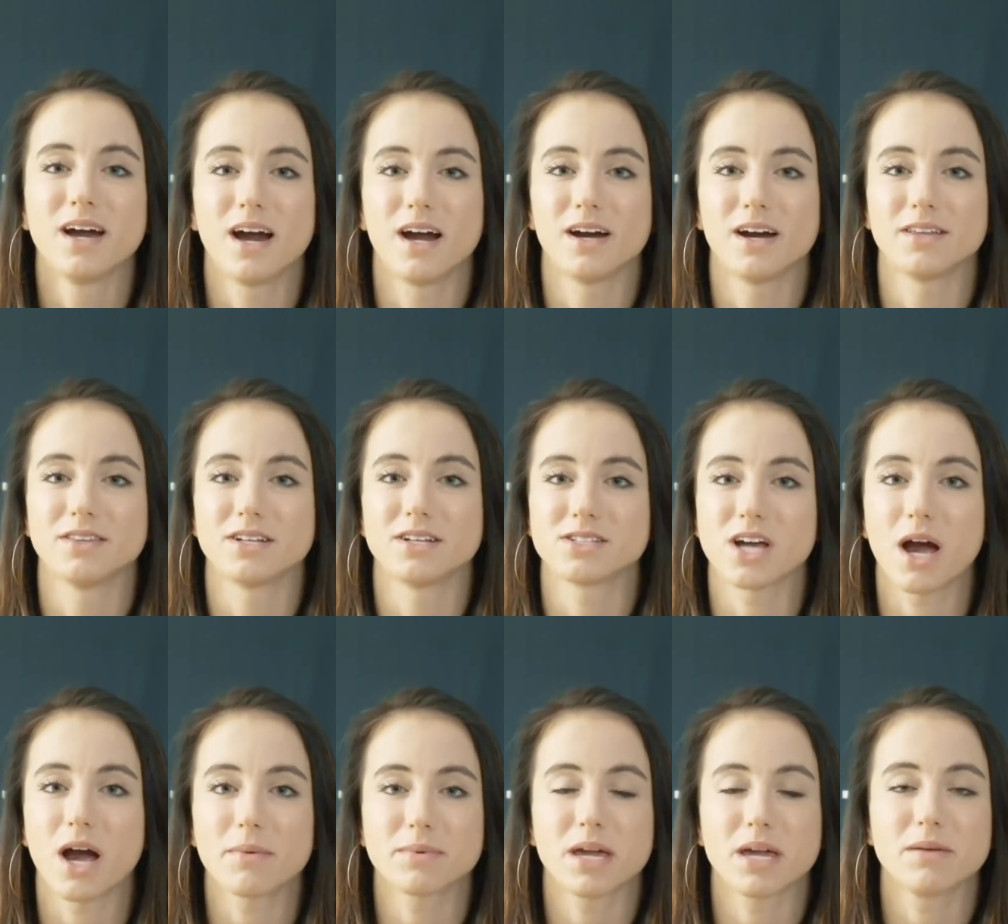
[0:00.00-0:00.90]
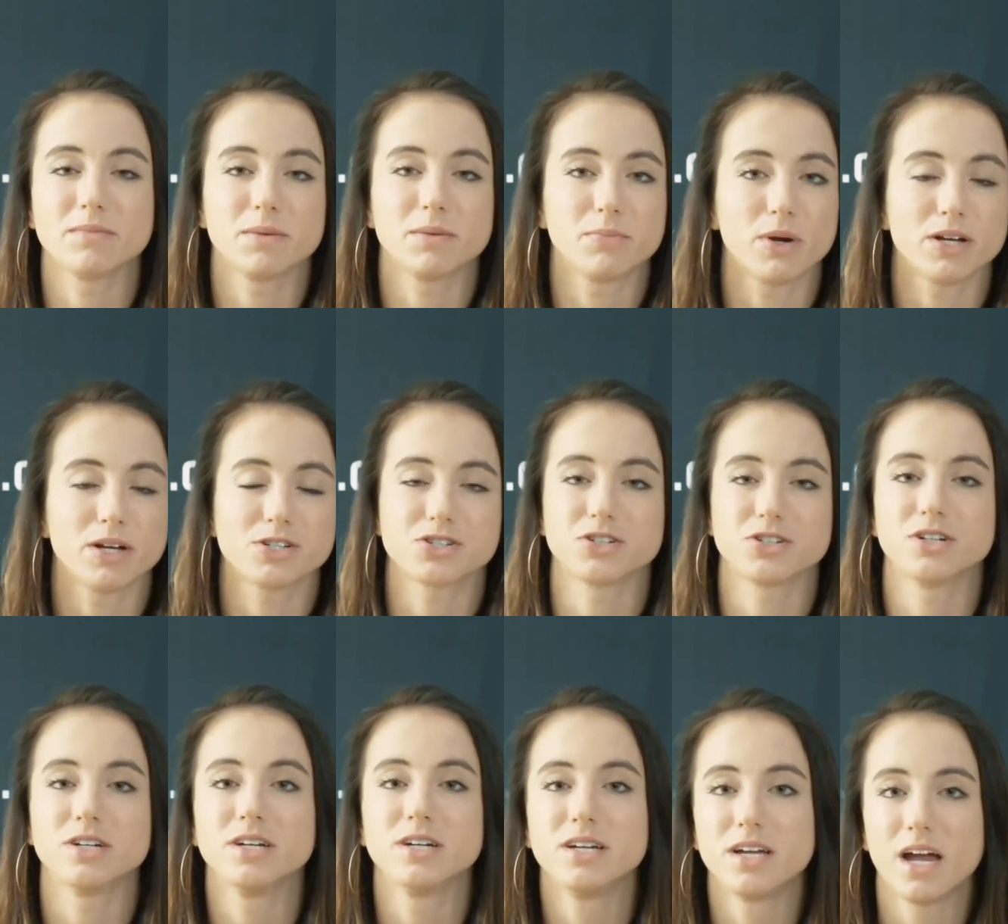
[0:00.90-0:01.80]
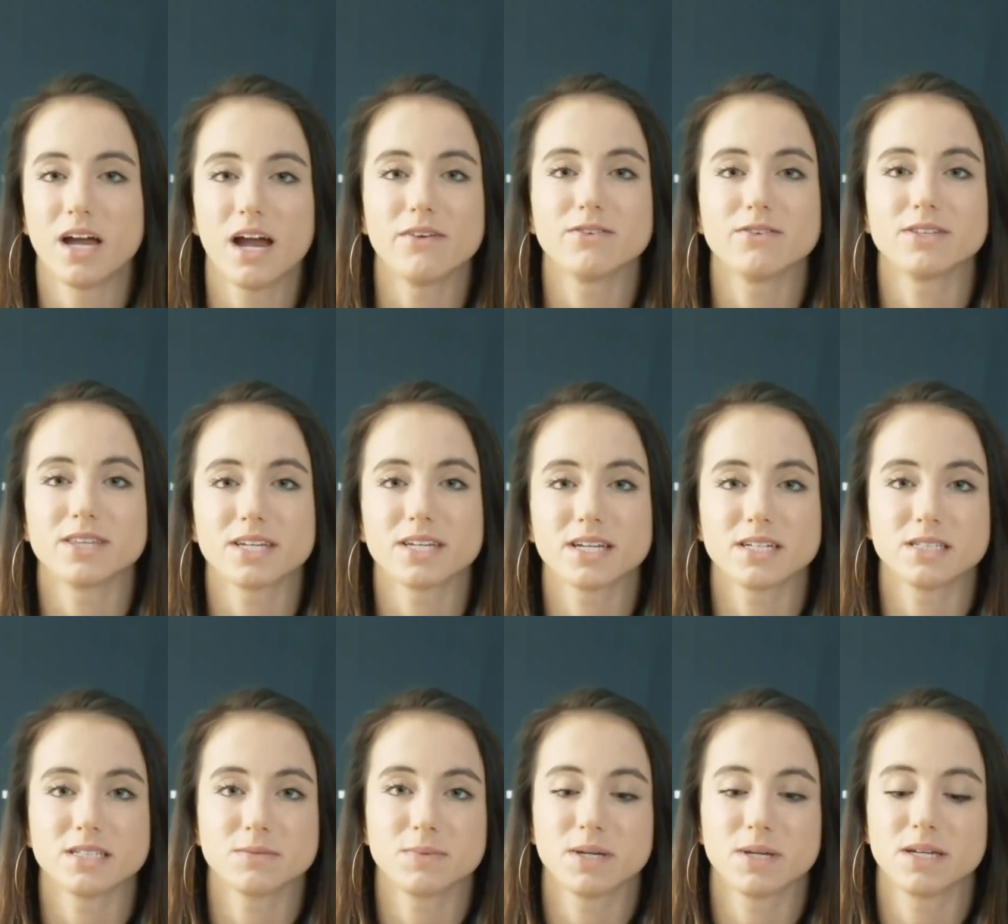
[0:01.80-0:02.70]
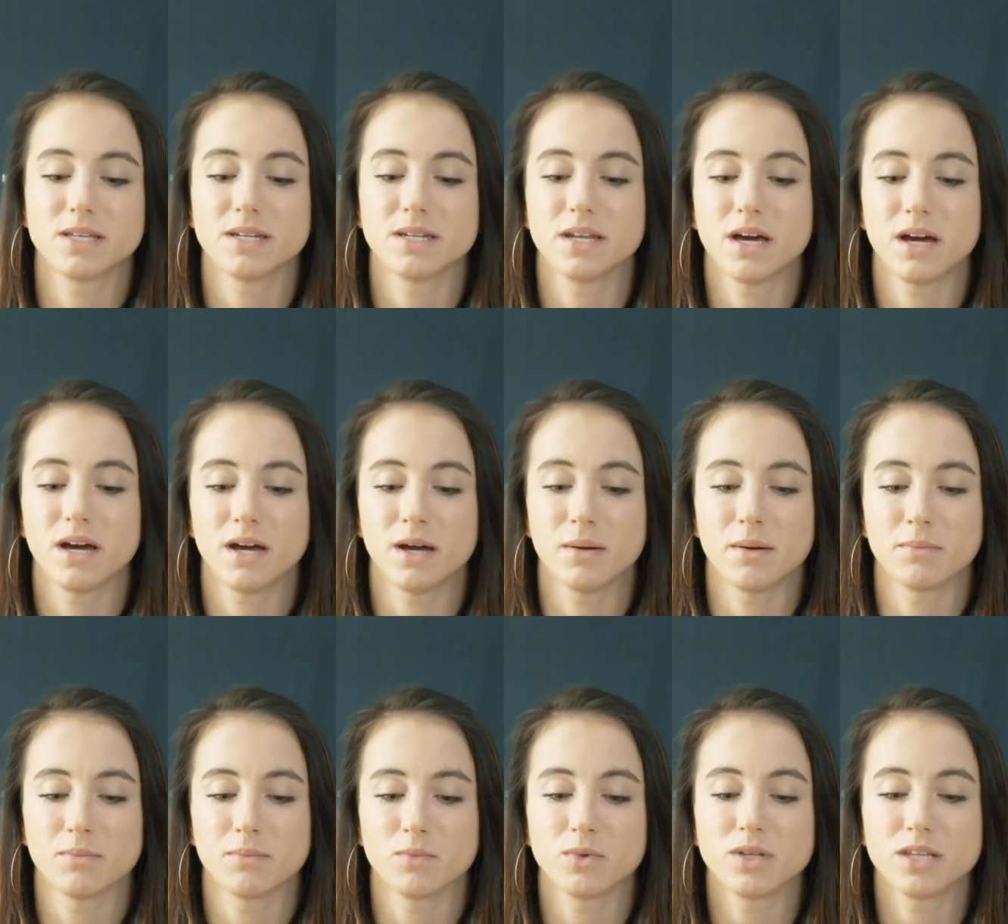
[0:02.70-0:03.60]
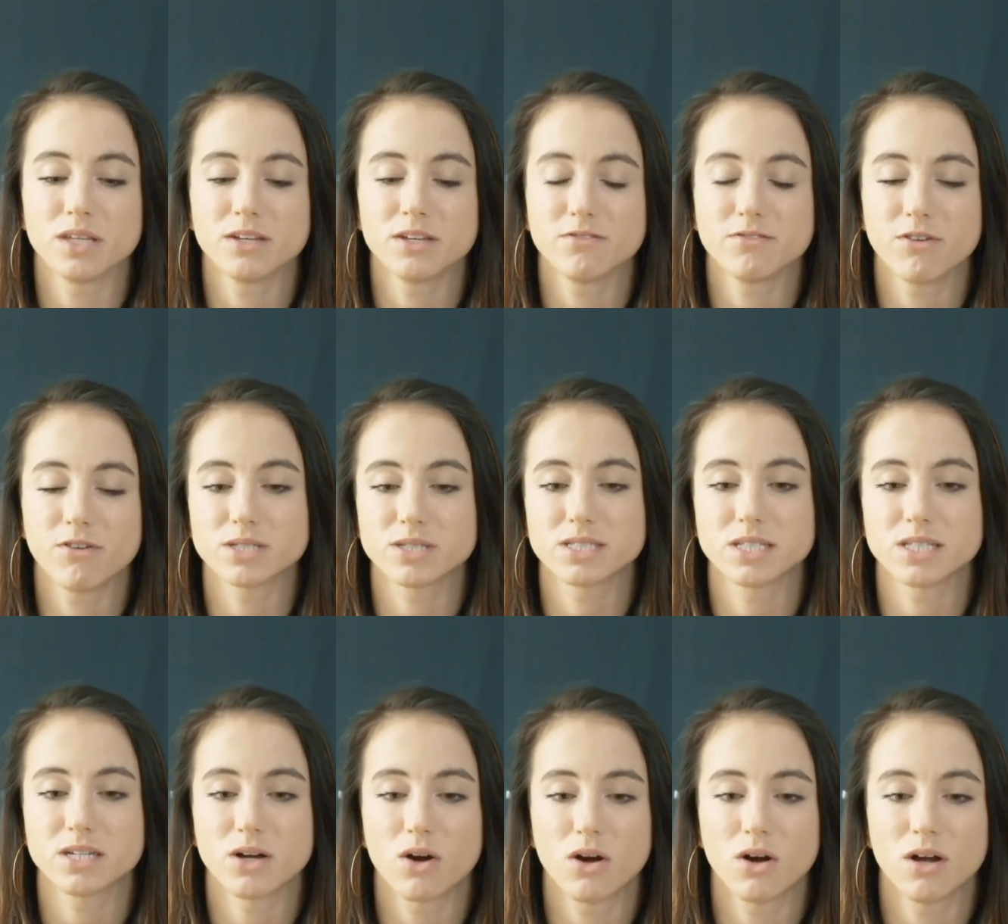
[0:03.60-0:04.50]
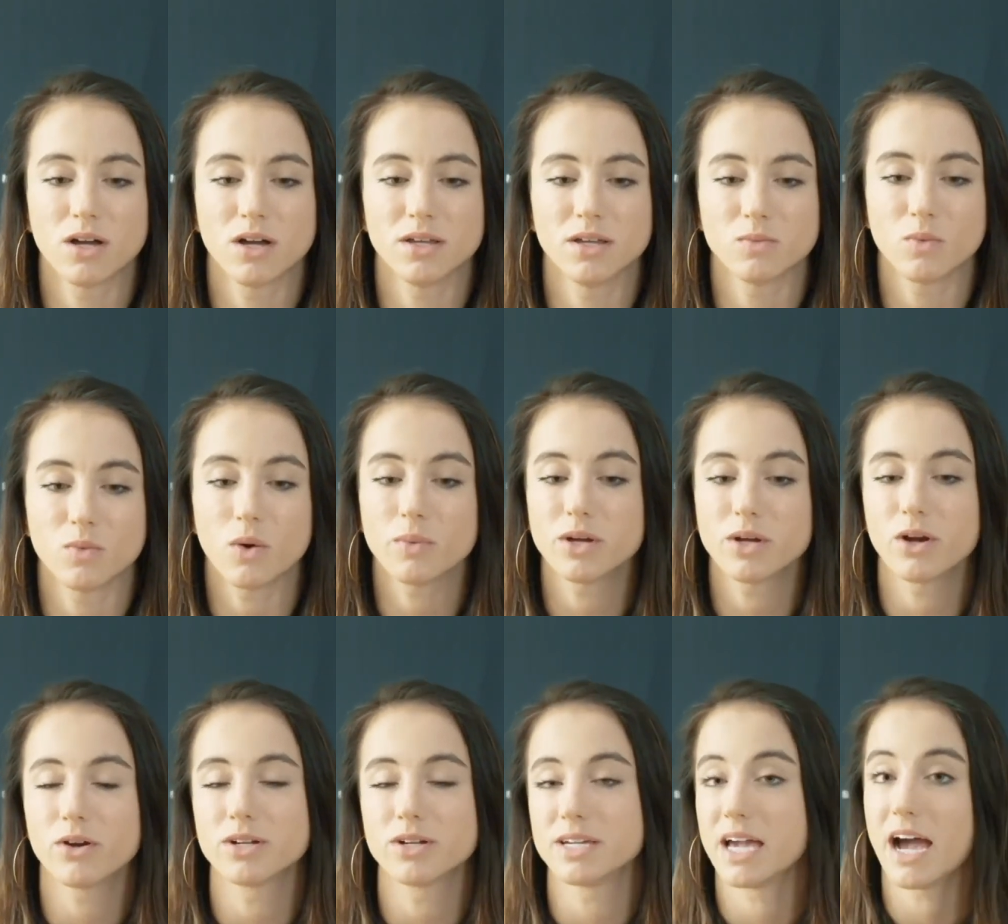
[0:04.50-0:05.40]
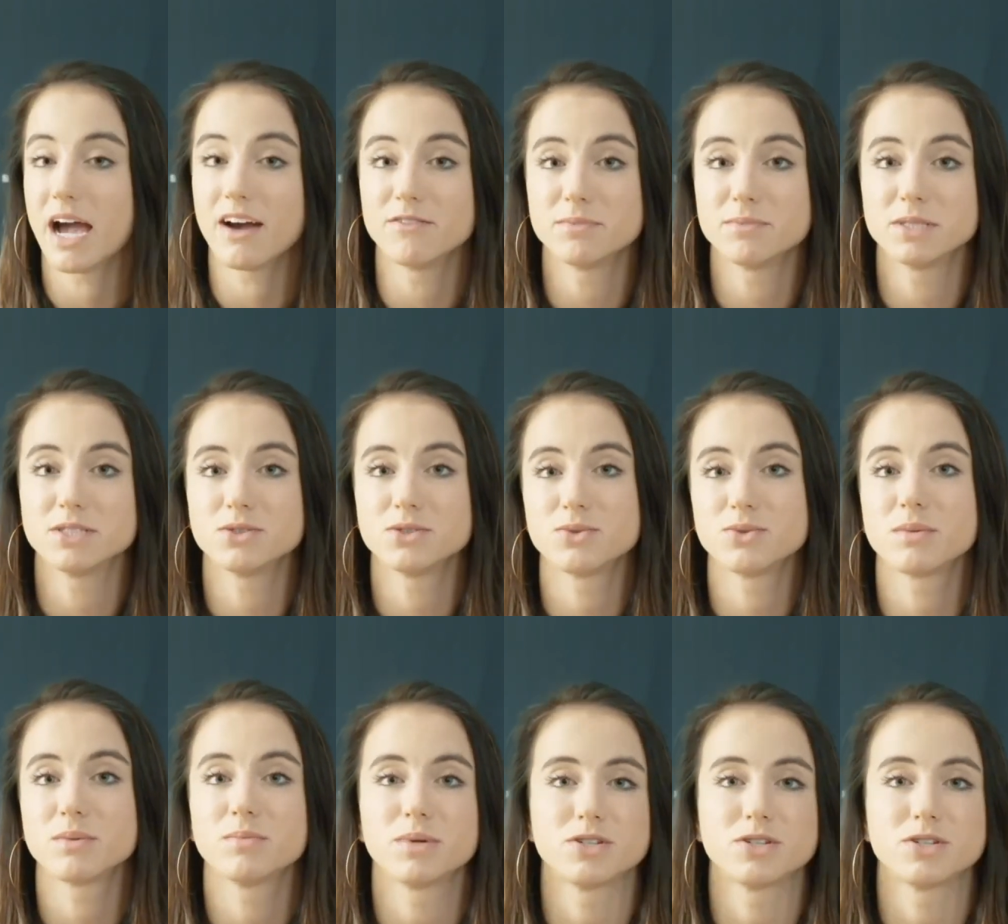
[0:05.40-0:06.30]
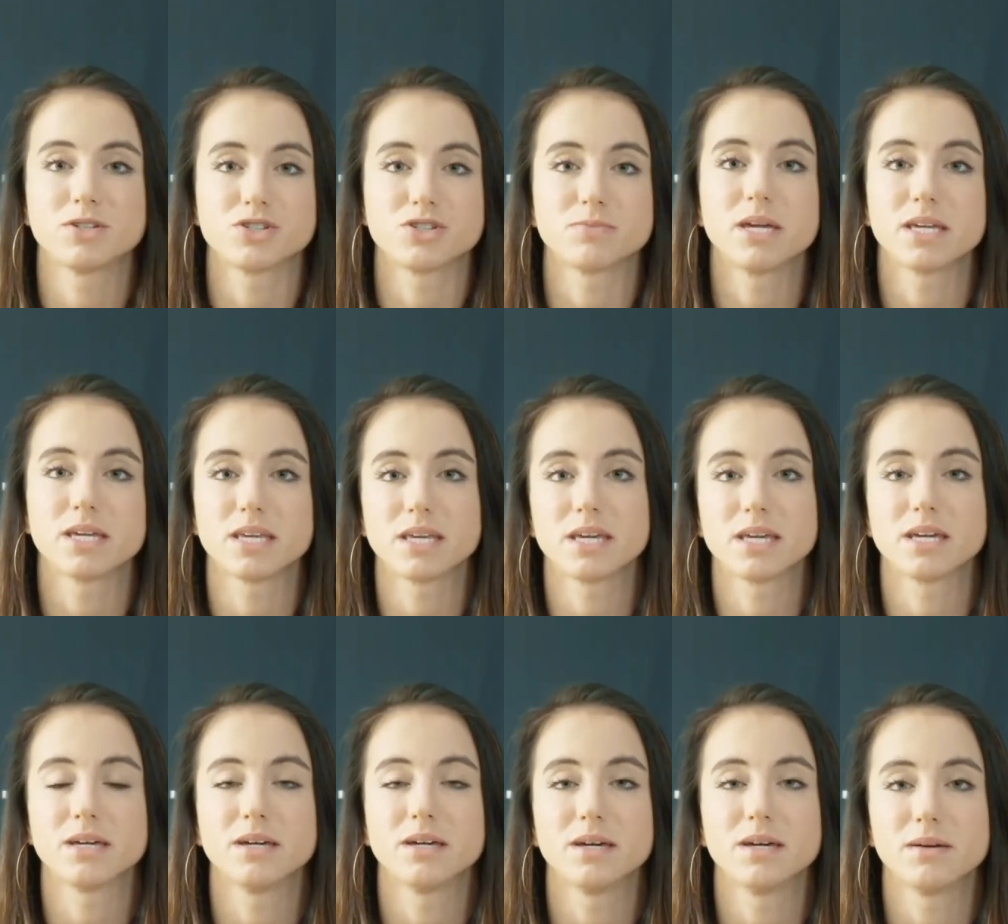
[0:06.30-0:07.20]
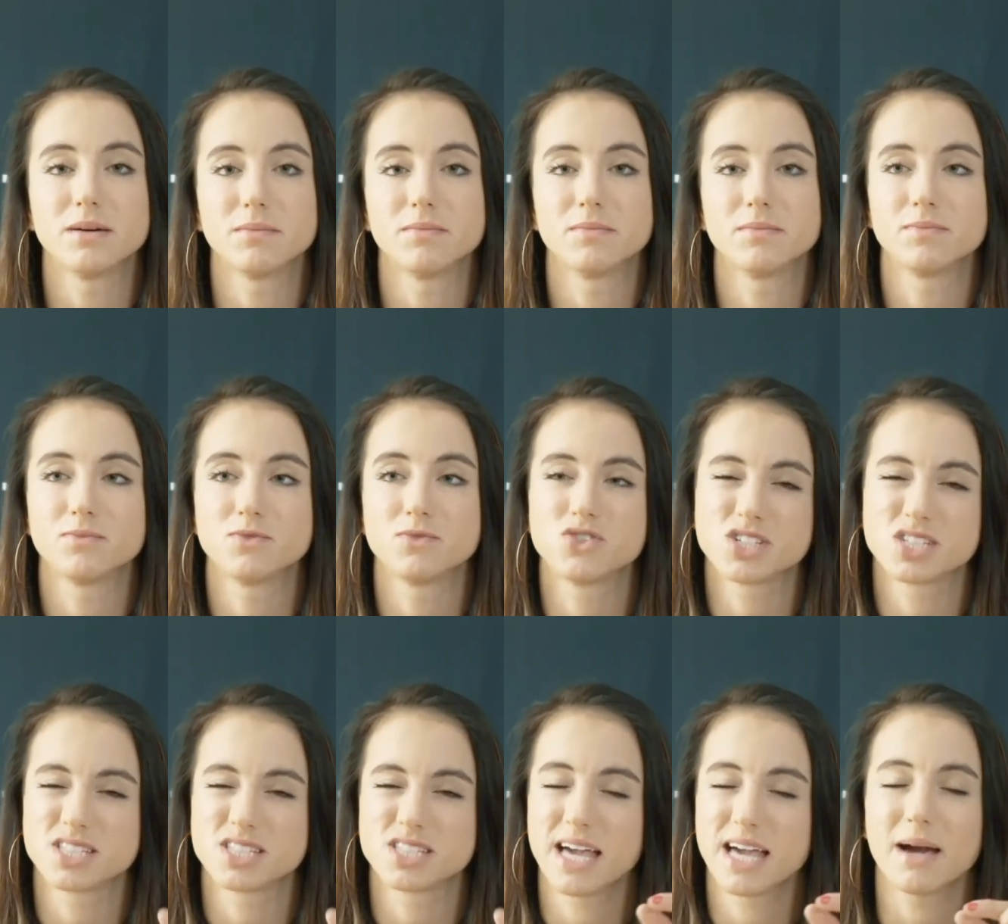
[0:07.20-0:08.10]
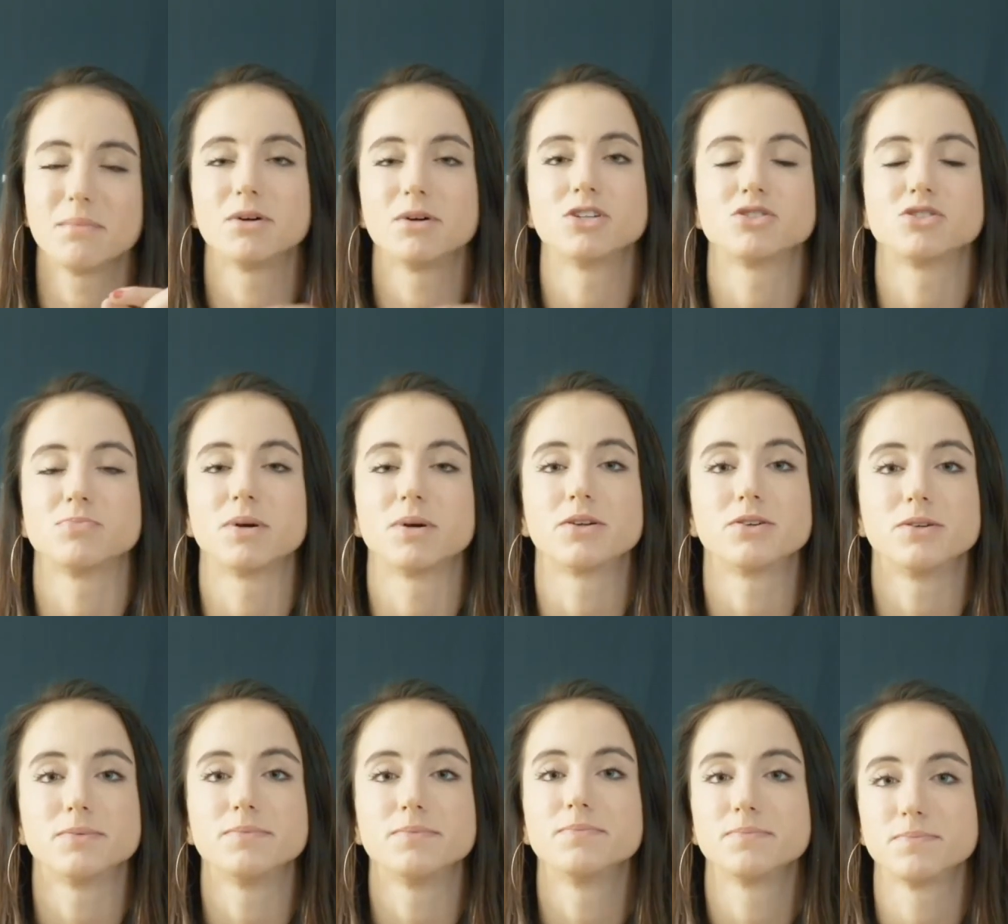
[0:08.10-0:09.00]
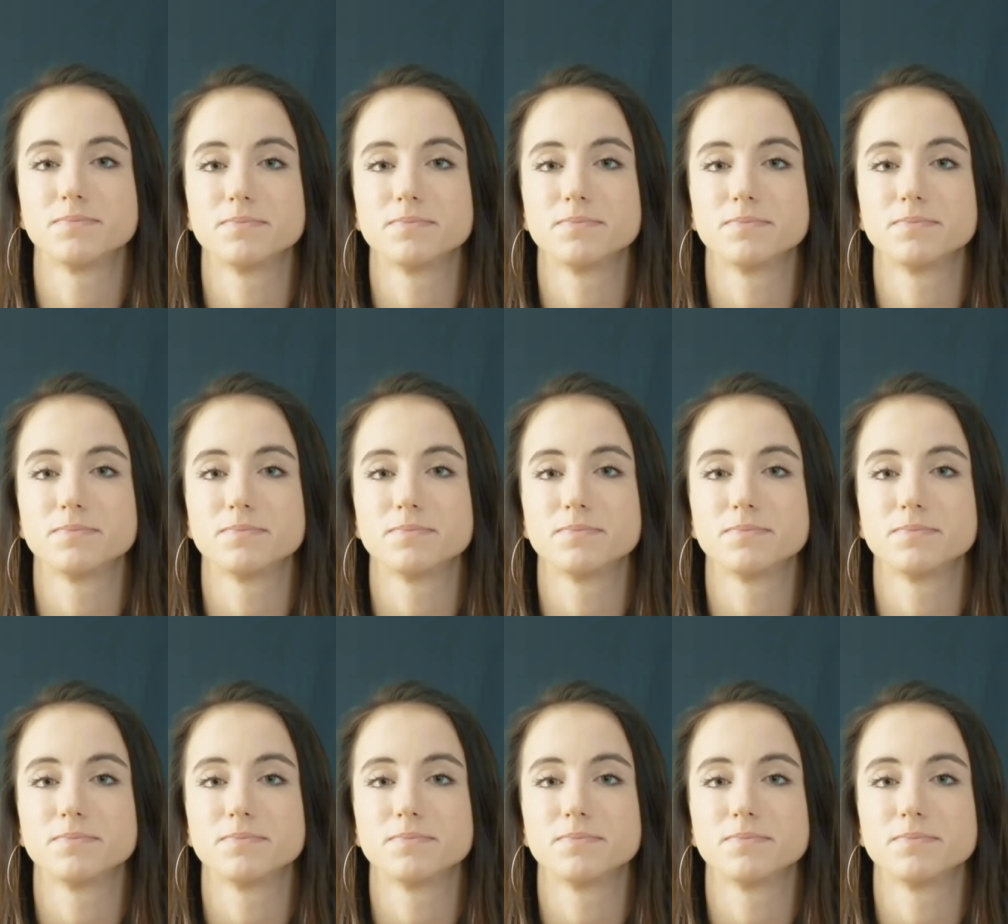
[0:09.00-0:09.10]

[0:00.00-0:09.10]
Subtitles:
The top game, the pressure, everything has been really focusing on what we already have been doing, but just making it just that much better.